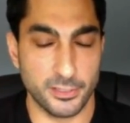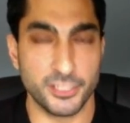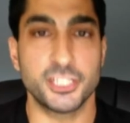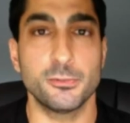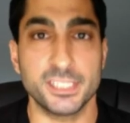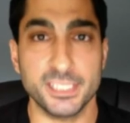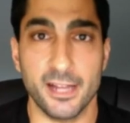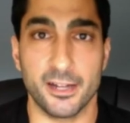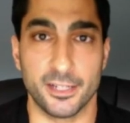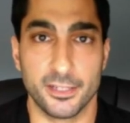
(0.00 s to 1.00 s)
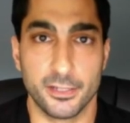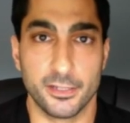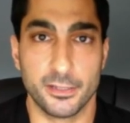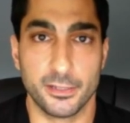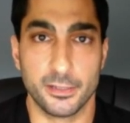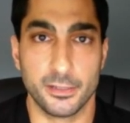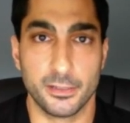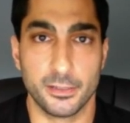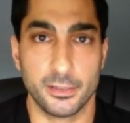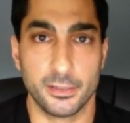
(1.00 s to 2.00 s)
She was scared.
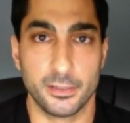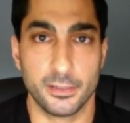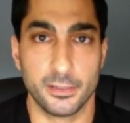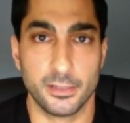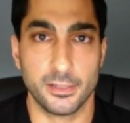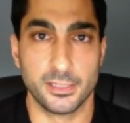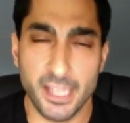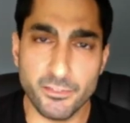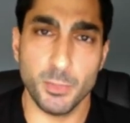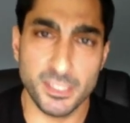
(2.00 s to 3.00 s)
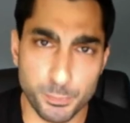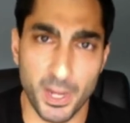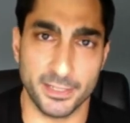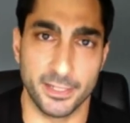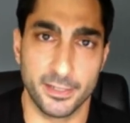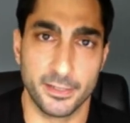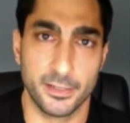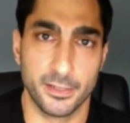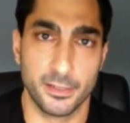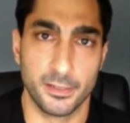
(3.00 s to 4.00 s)
7 months pregnant.
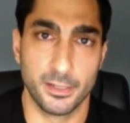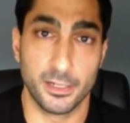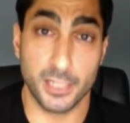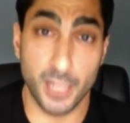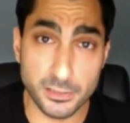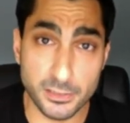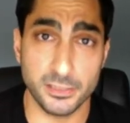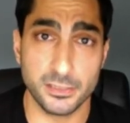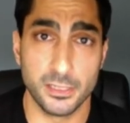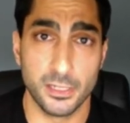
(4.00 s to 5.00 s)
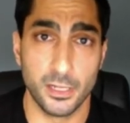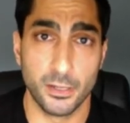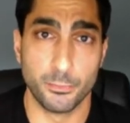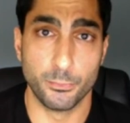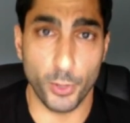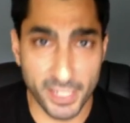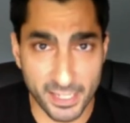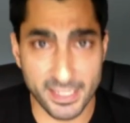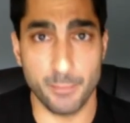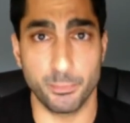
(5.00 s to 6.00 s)
Guns pointed
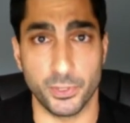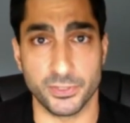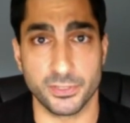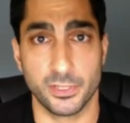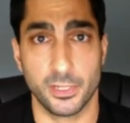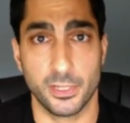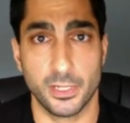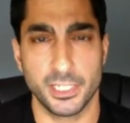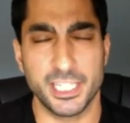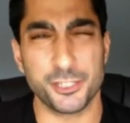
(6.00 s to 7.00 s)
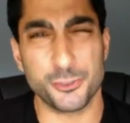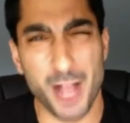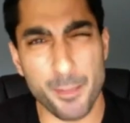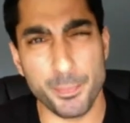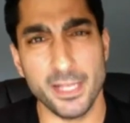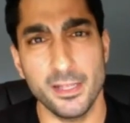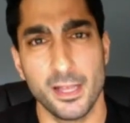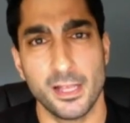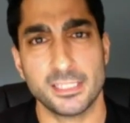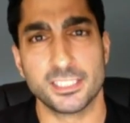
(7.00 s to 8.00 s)
at temples. Tears dropping.
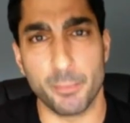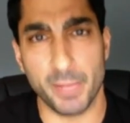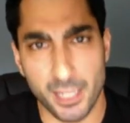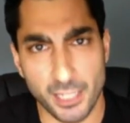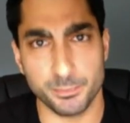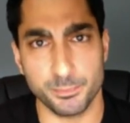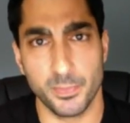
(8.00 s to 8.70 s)
Stomach cusp.